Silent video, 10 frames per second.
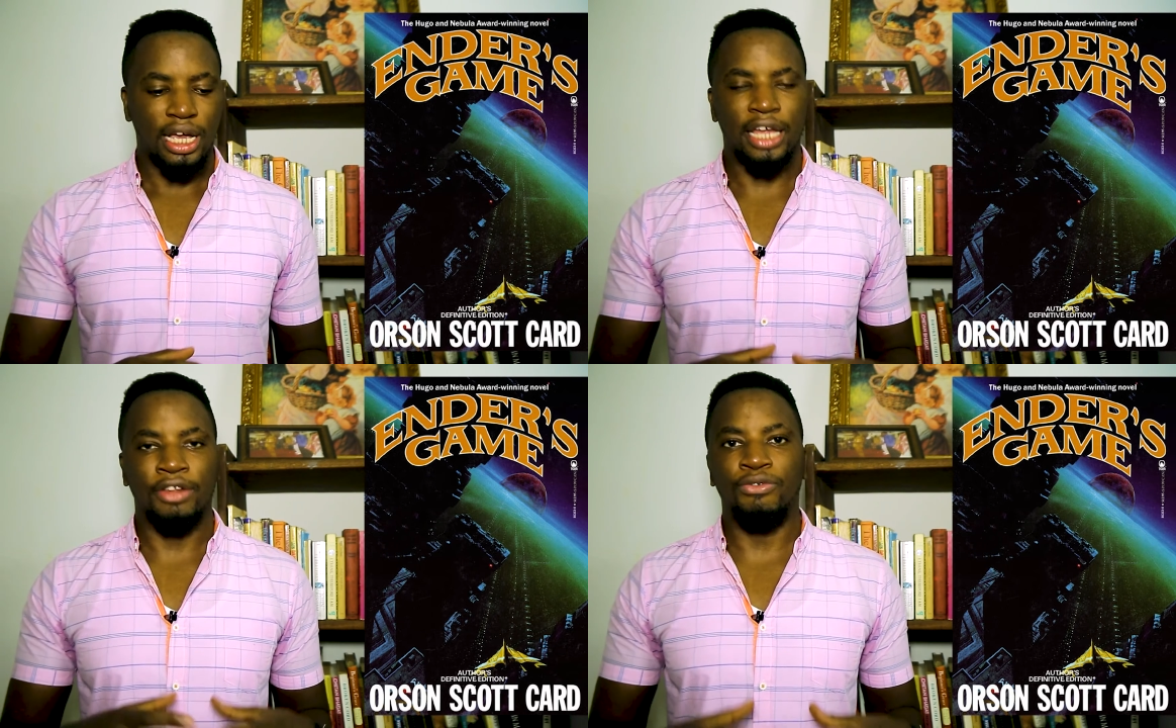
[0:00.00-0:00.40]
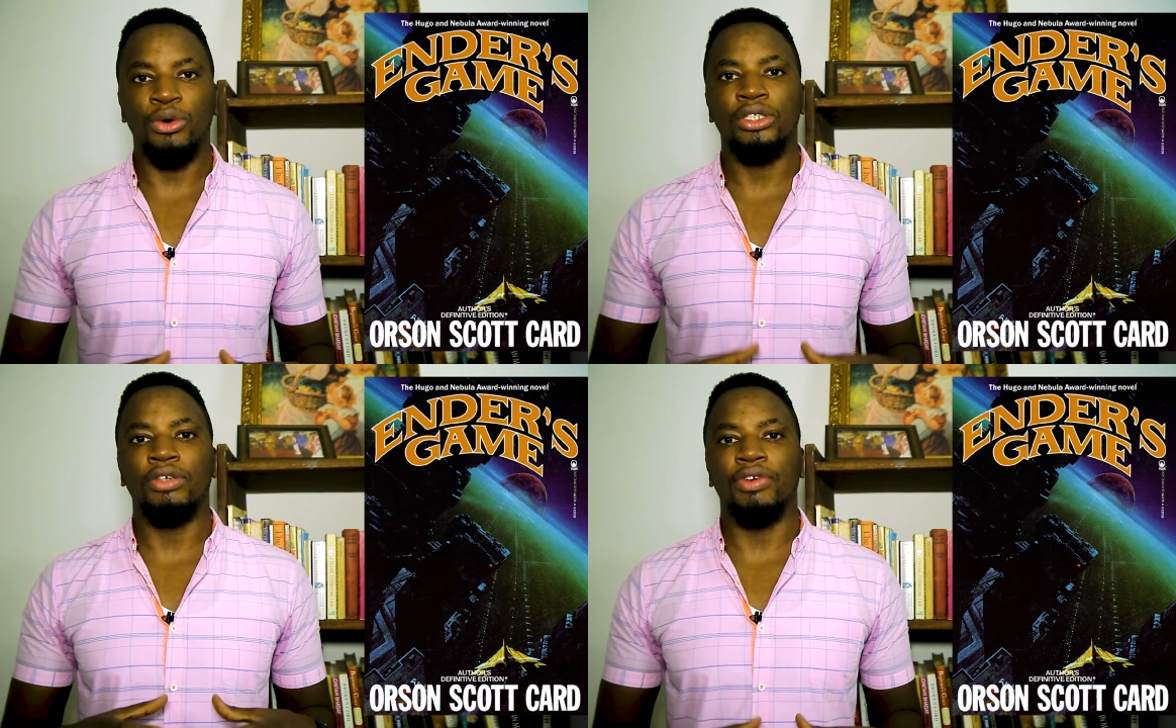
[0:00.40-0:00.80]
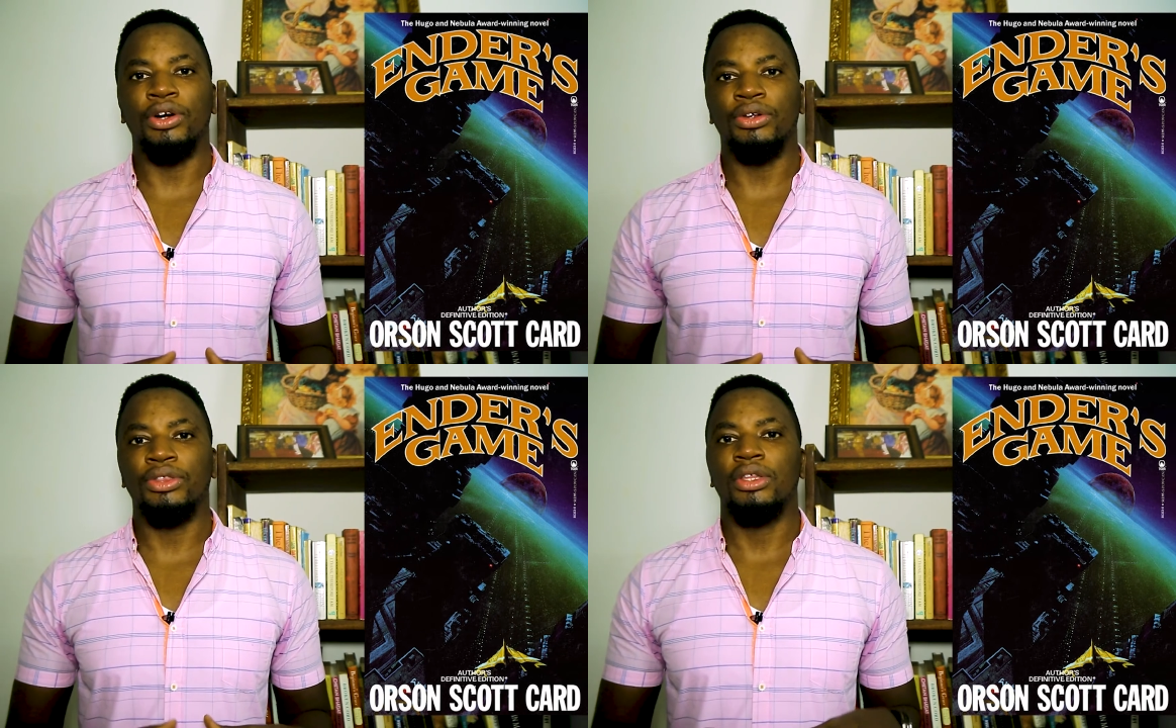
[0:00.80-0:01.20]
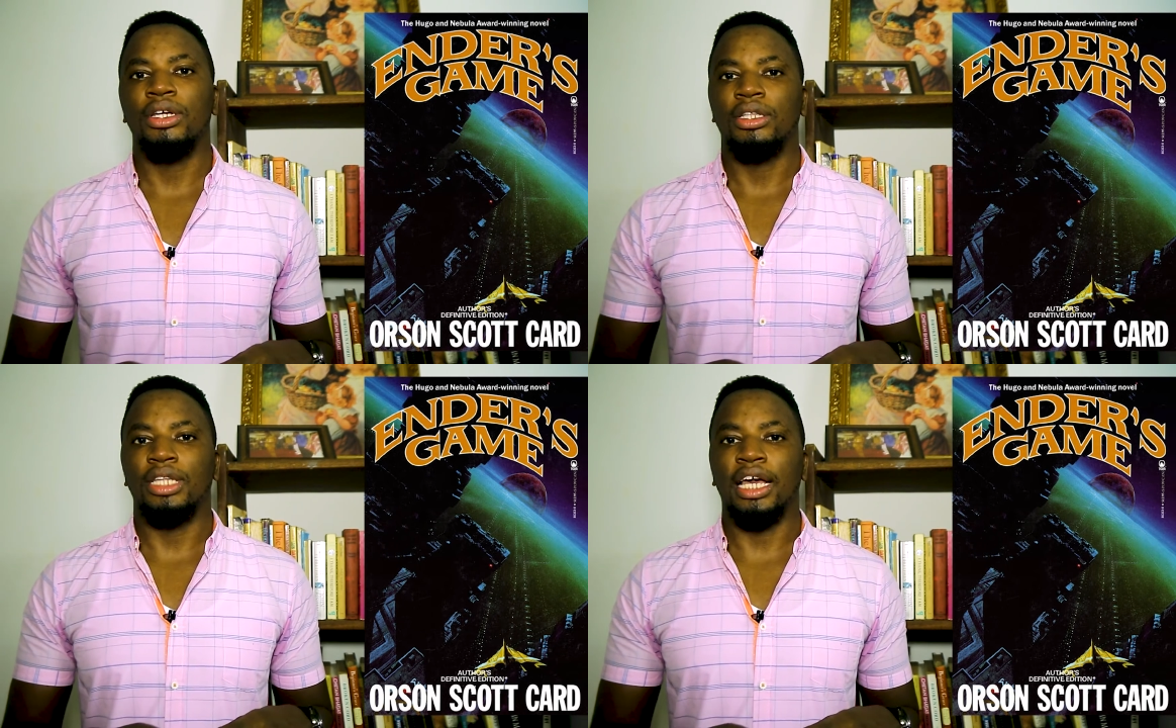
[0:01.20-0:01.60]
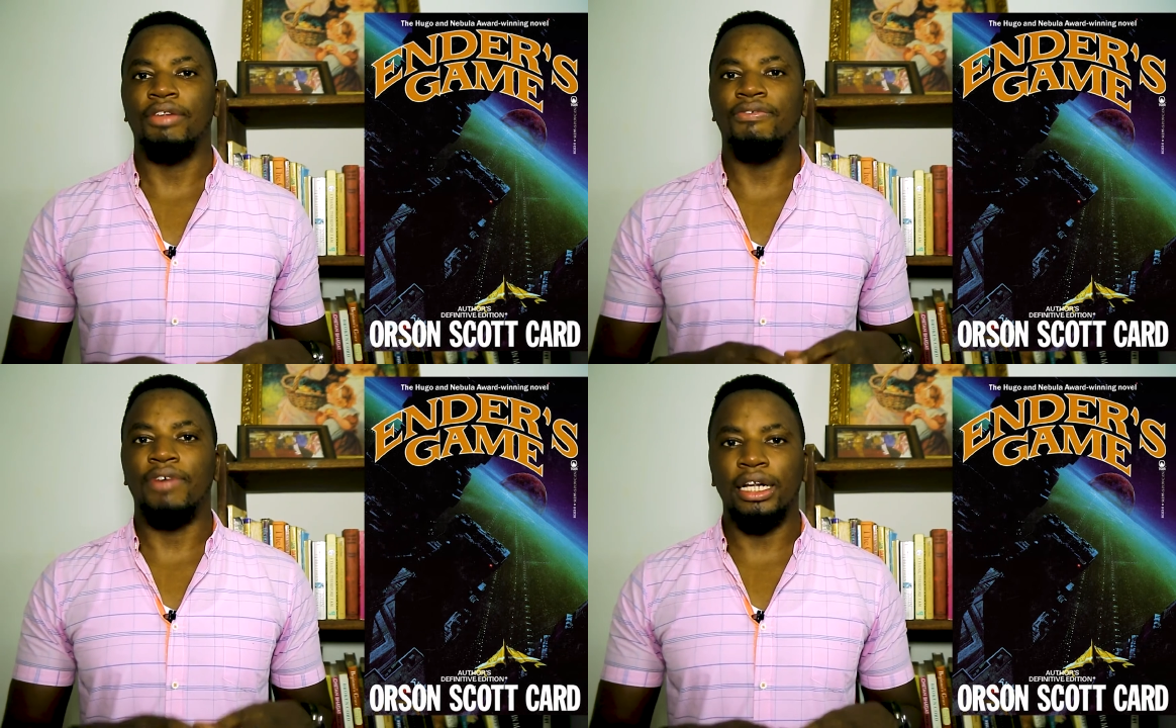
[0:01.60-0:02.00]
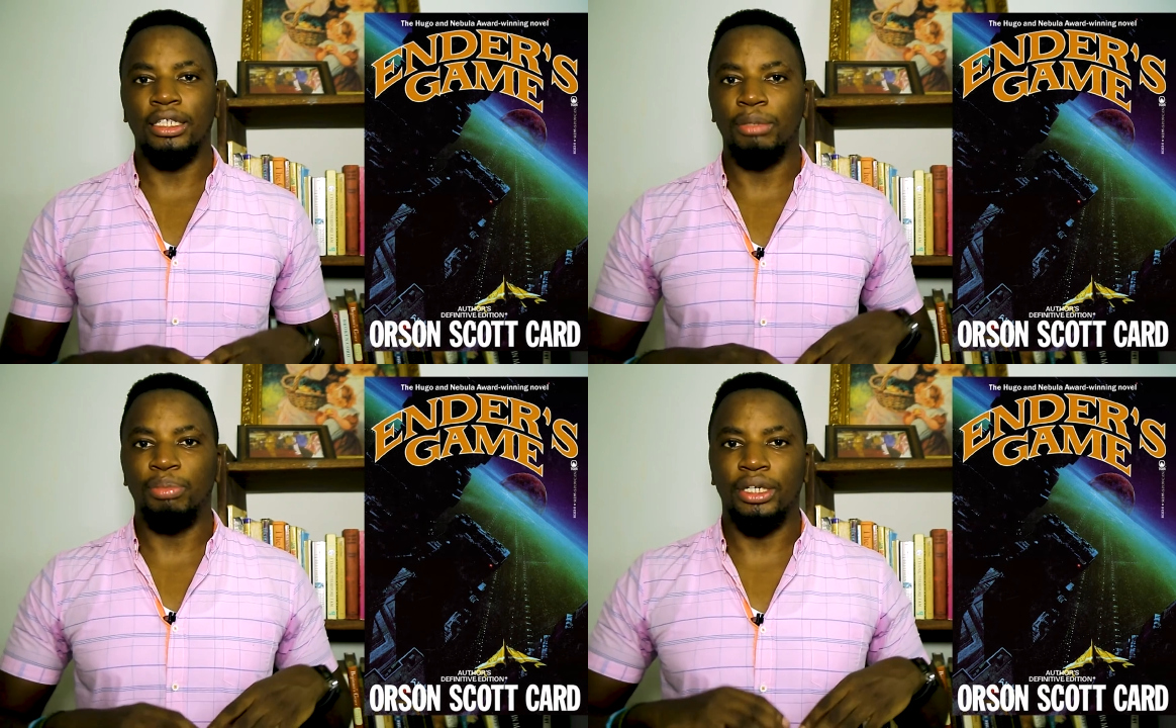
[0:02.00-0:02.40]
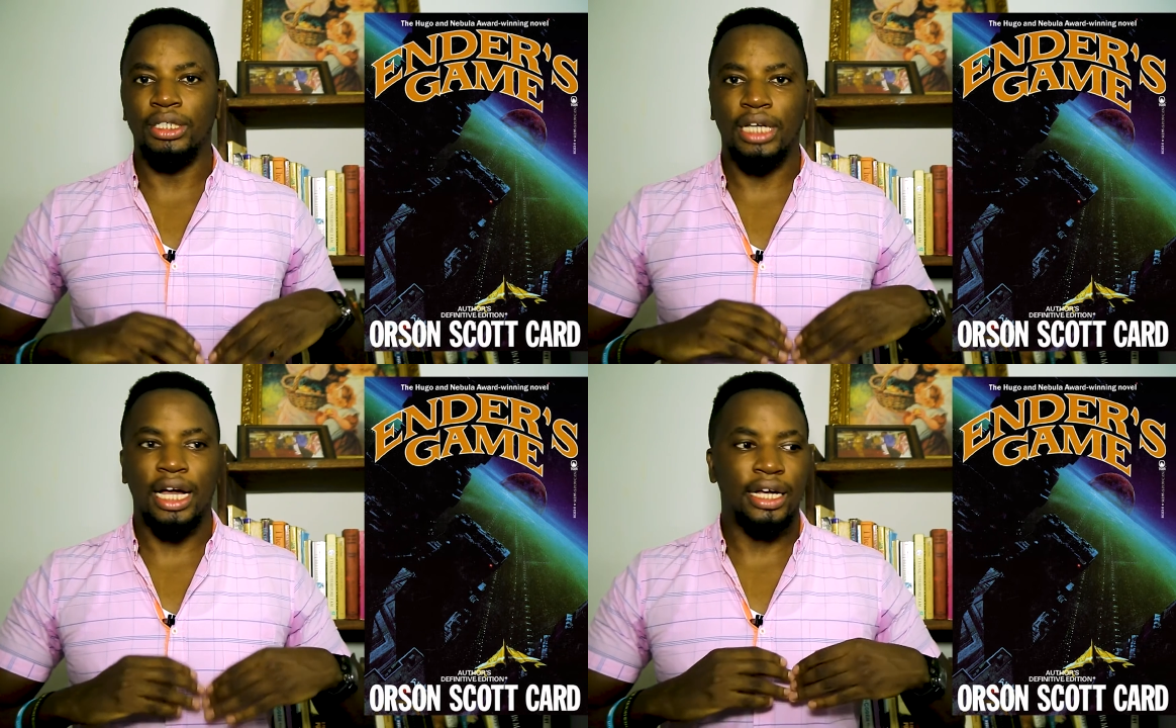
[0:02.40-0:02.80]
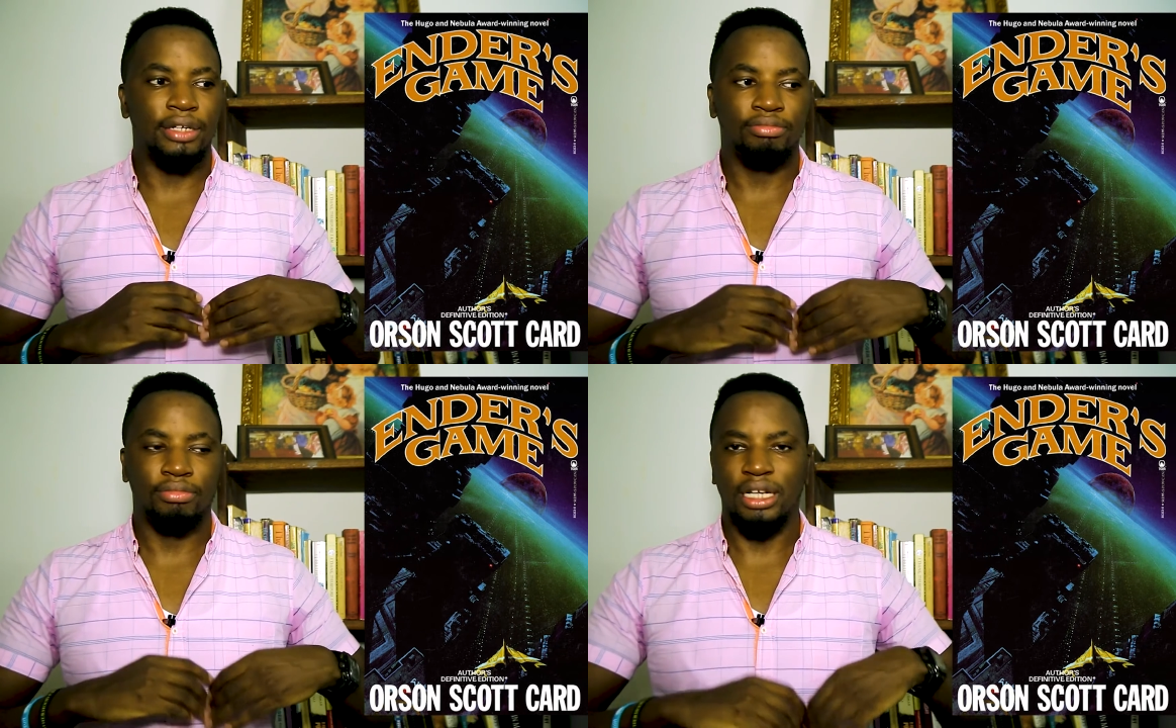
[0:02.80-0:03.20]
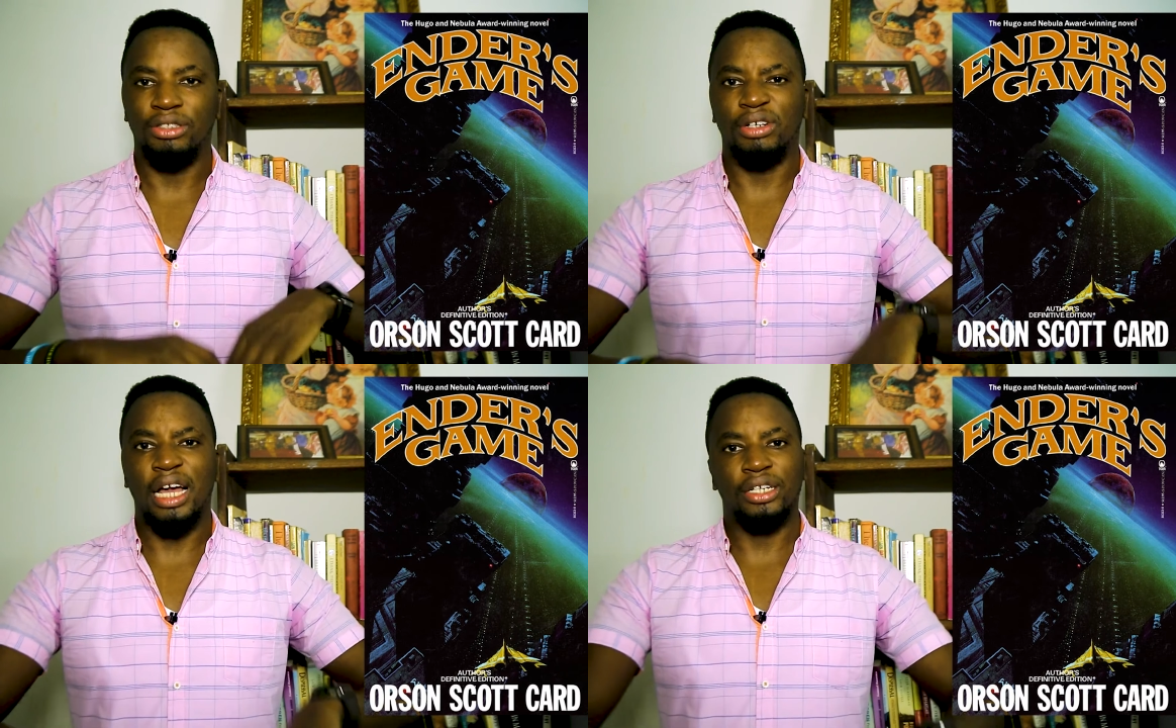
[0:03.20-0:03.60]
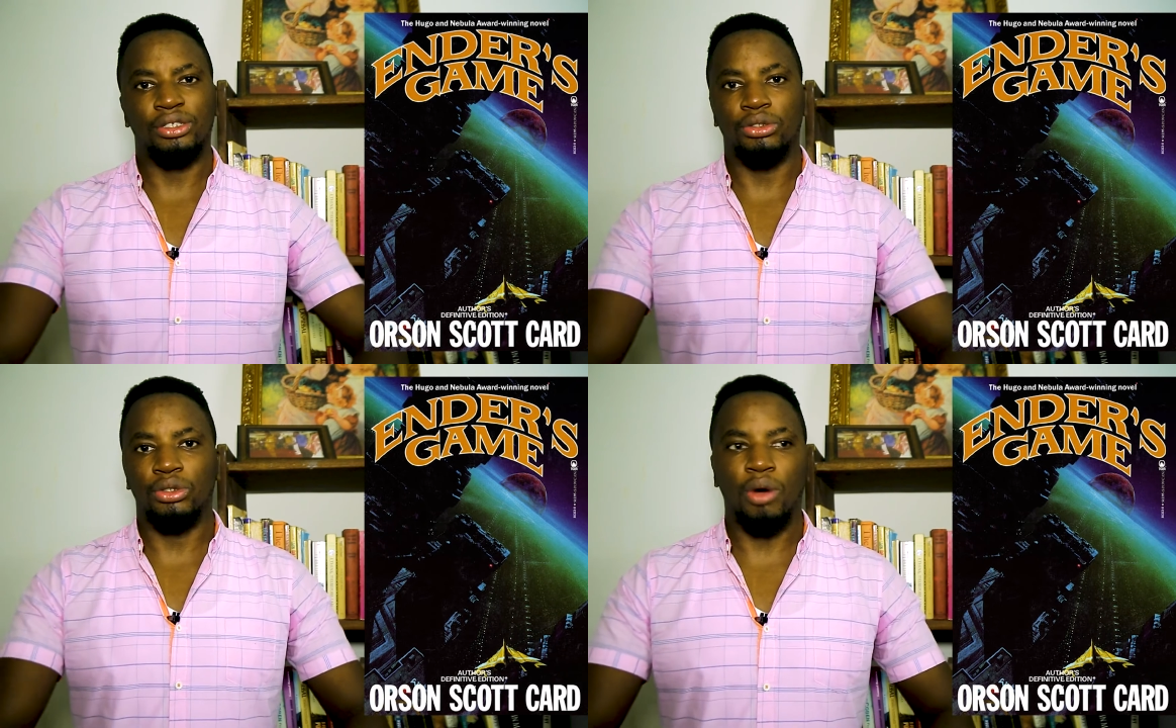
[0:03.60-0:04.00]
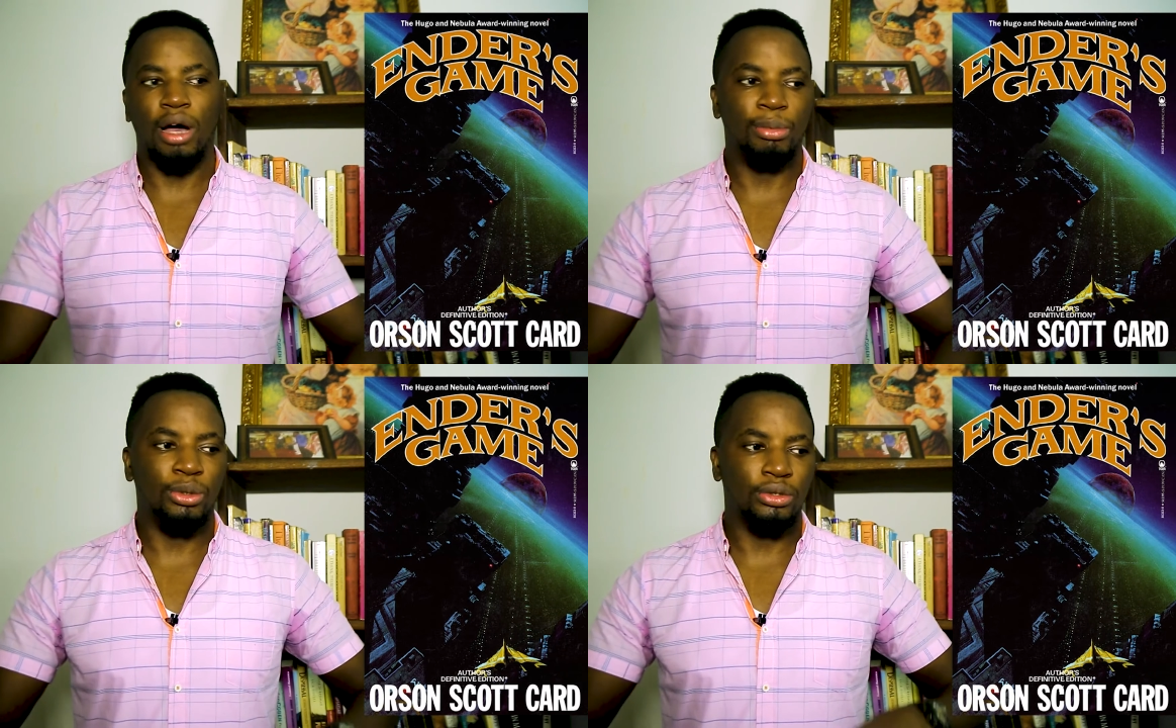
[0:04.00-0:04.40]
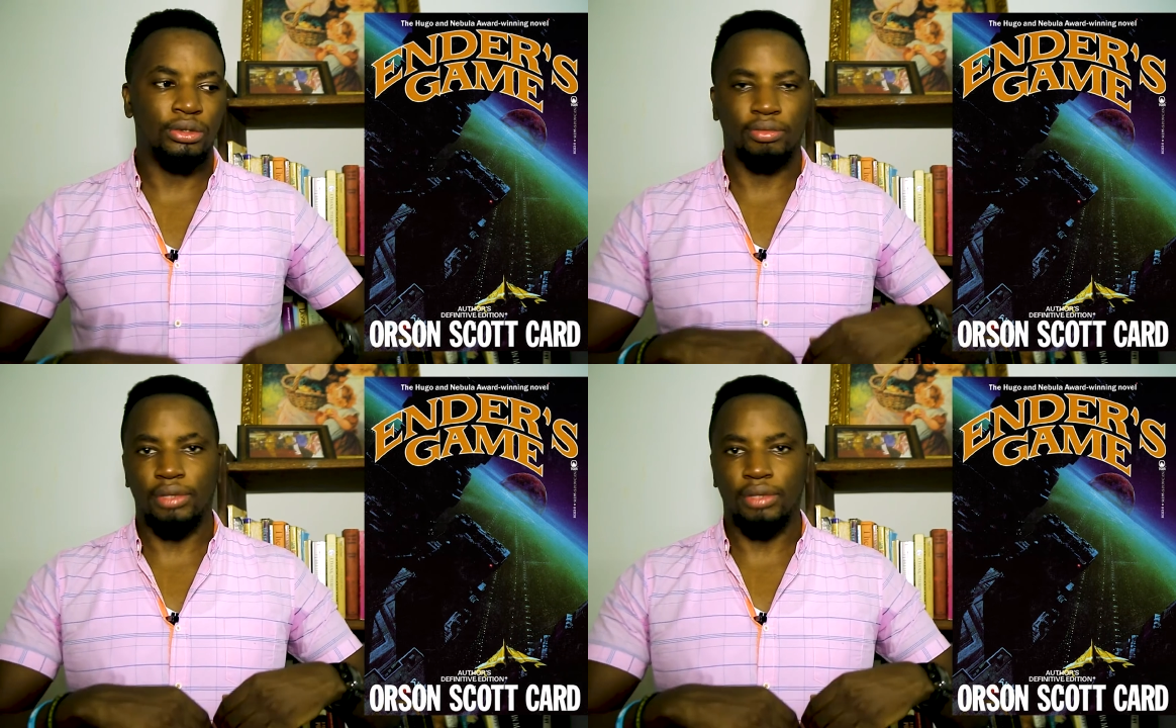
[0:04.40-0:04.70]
and the forces of Earth, they had finally put aside international squabbles,